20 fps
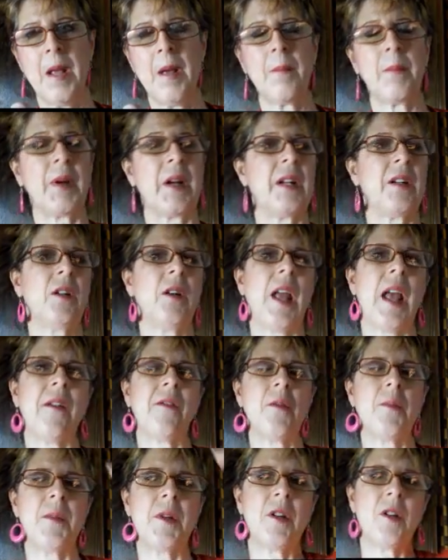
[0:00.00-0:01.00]
But I don't have
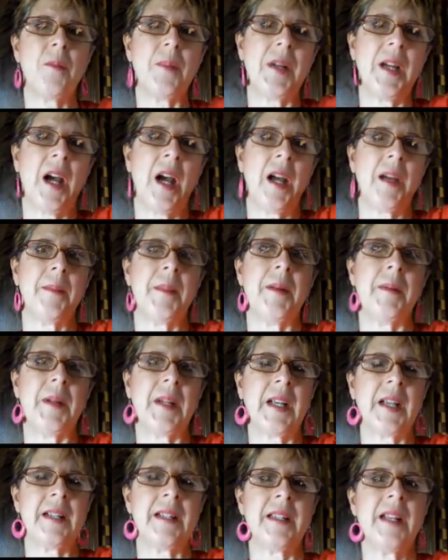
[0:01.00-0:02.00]
a mirror behind me
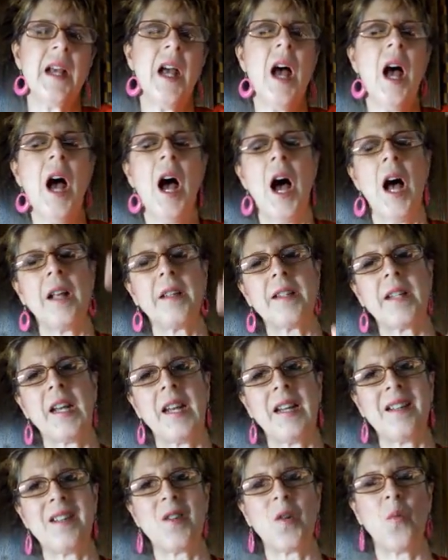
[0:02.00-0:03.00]
because I'll
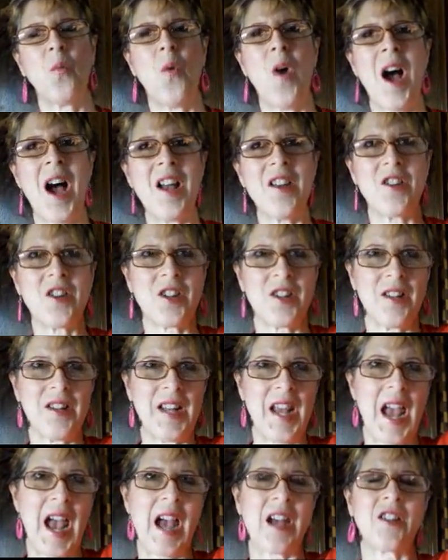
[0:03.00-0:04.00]
tend to watch the
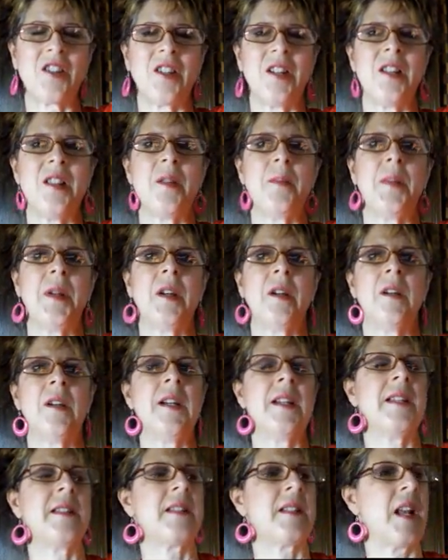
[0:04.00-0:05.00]
action in the mirror
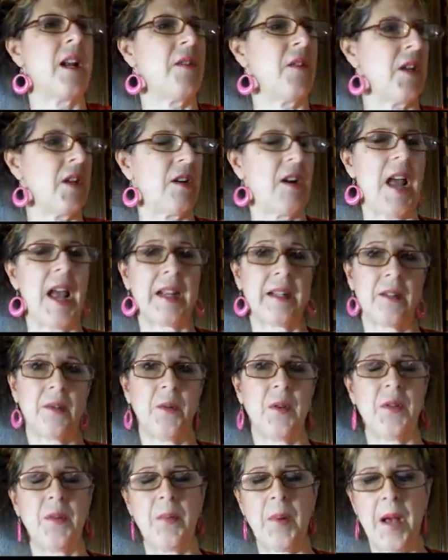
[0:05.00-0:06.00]
instead of interacting
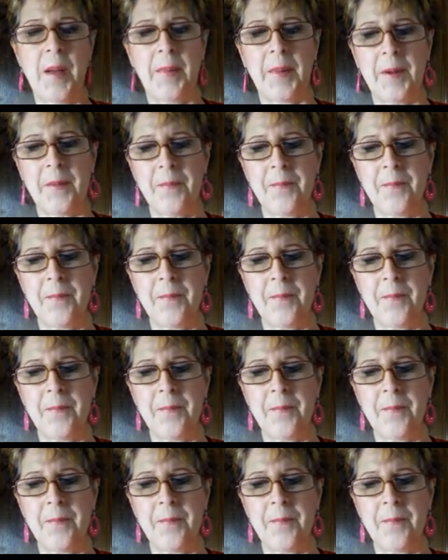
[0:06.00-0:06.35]
with the puppet.